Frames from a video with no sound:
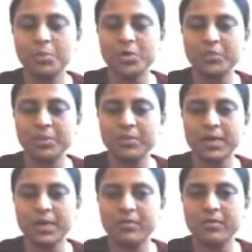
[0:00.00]
of people
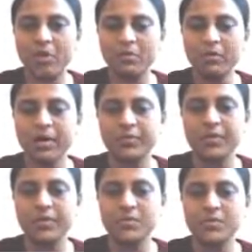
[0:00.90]
are involved in the
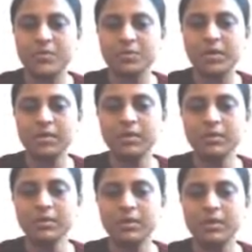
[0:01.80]
decision
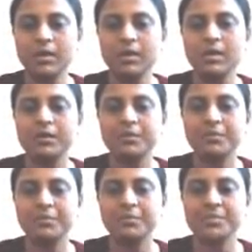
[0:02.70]
making,
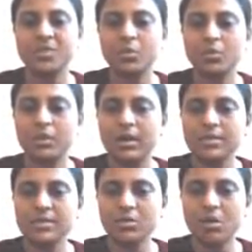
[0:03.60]
so
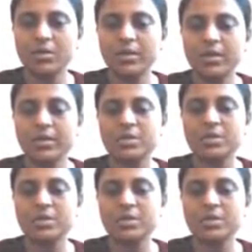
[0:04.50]
lesser coordination and